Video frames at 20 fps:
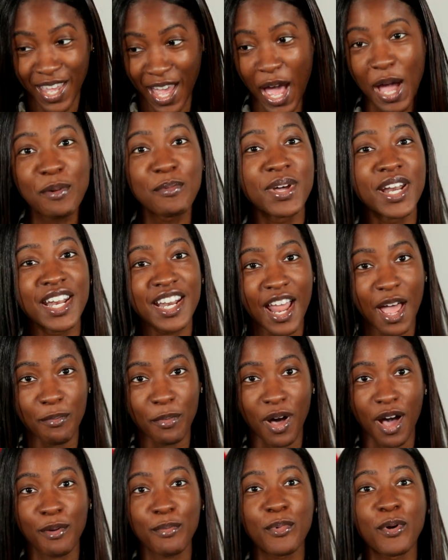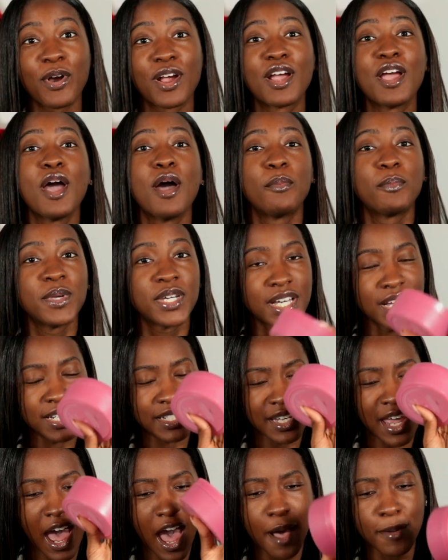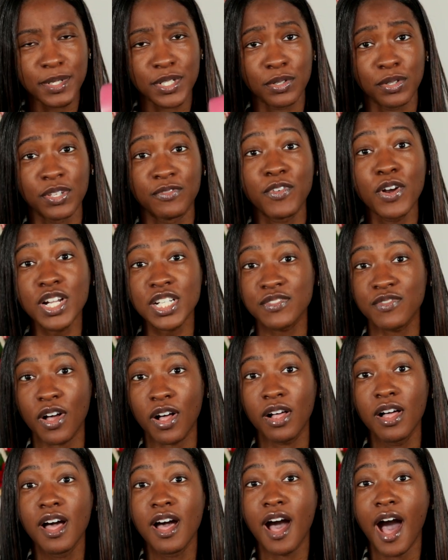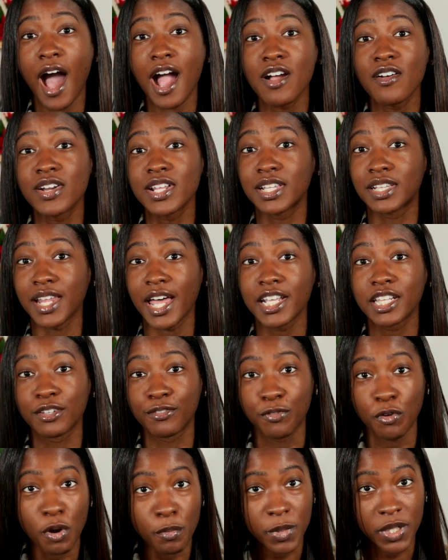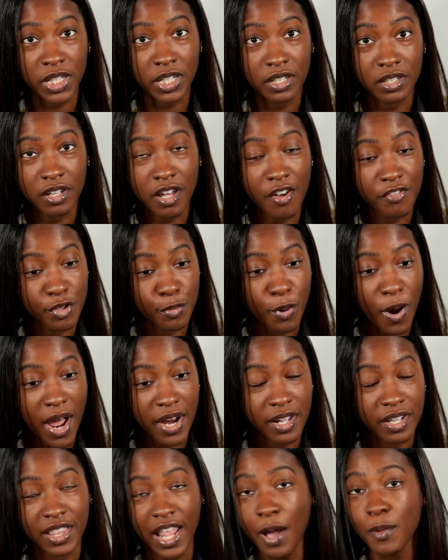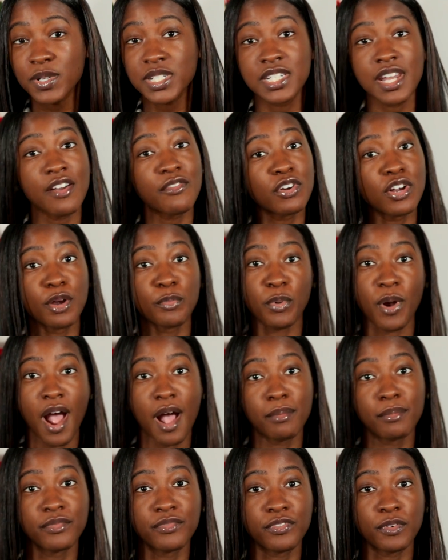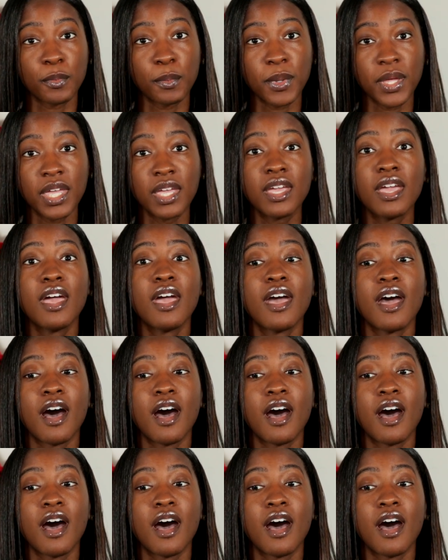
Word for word: I went and I bought more because absolutely, first of all, I already liked the formula of the product. That was never a problem for me.